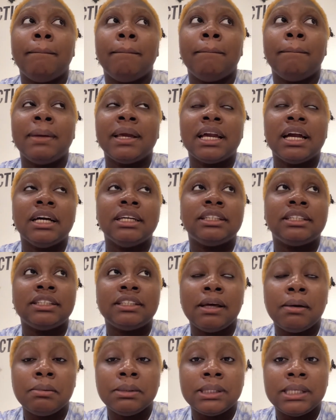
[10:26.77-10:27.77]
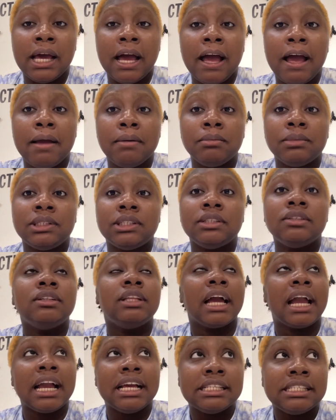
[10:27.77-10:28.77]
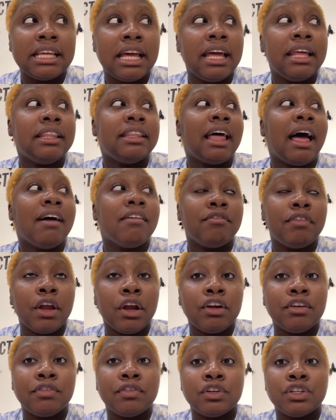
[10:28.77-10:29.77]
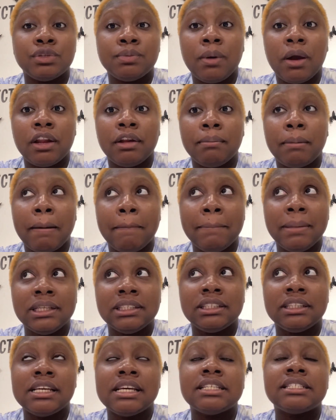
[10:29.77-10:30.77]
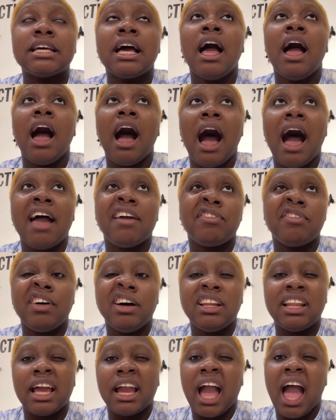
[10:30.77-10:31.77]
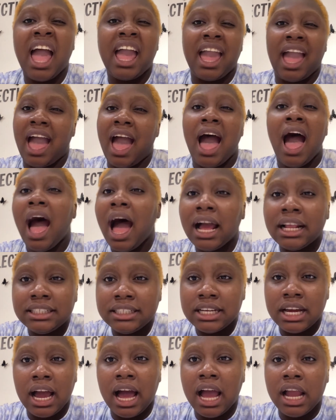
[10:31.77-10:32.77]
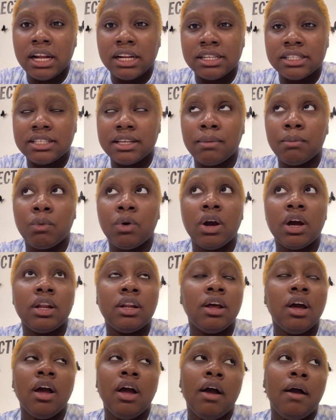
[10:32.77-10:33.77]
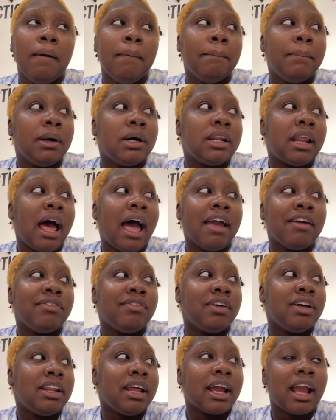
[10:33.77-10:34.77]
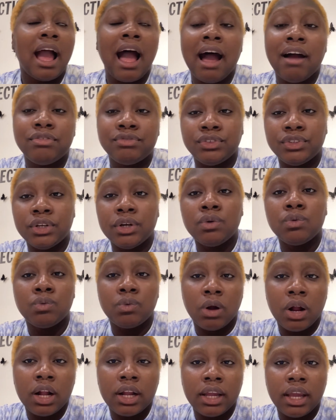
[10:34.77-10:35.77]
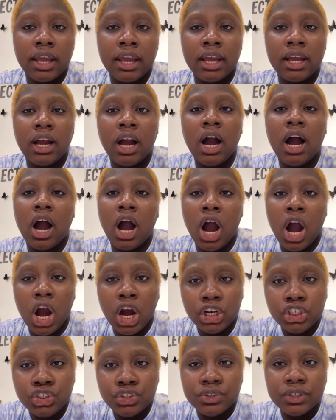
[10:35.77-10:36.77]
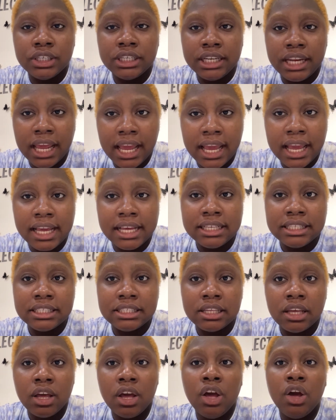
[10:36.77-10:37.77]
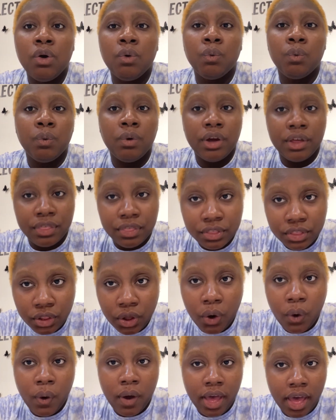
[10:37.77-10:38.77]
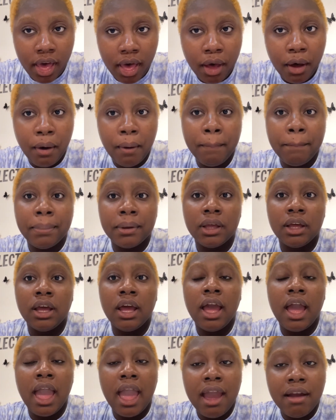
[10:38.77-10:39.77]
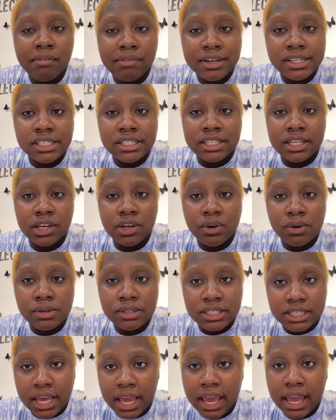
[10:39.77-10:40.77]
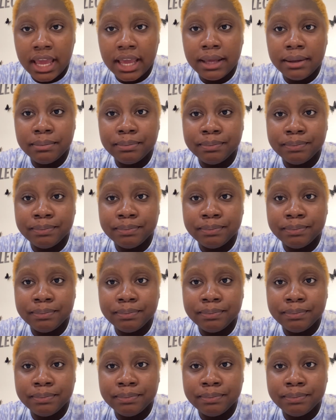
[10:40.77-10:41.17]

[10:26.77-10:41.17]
Because sometimes, like I said, that very first part of my business, I felt like I had to hire someone. But I feel like after working 100 days with no help every single day,